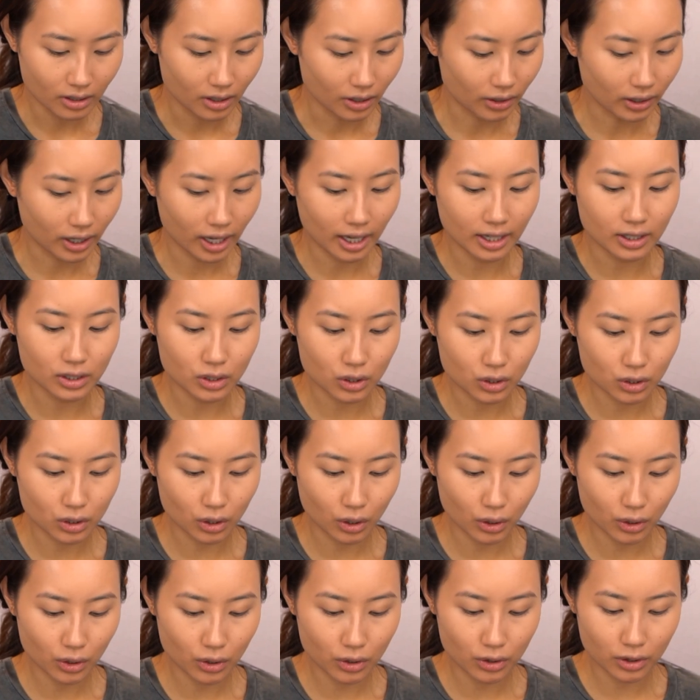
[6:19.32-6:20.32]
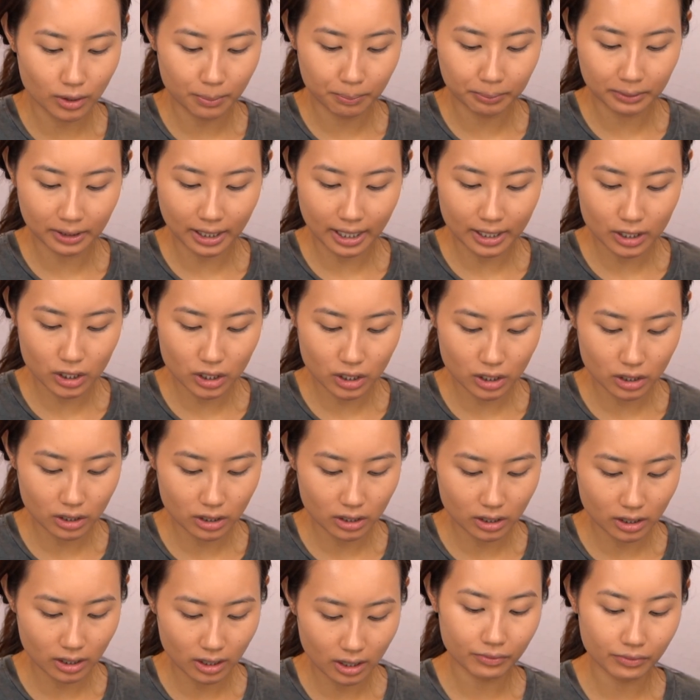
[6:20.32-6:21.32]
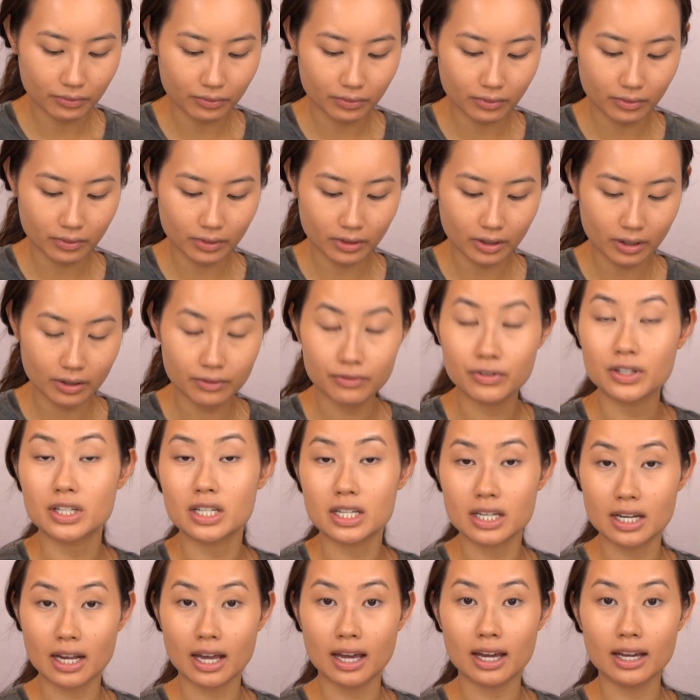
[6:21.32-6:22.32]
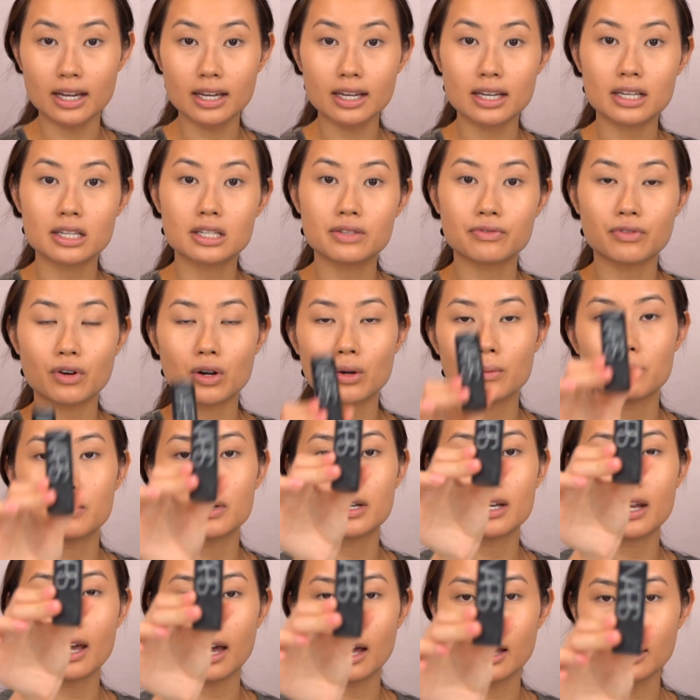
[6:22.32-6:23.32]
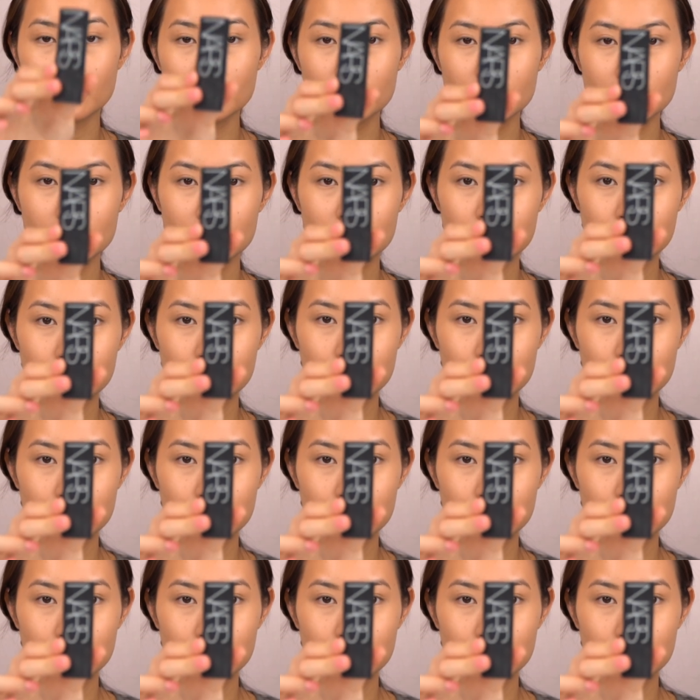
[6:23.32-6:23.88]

Okay, so the blush for today is from Nars,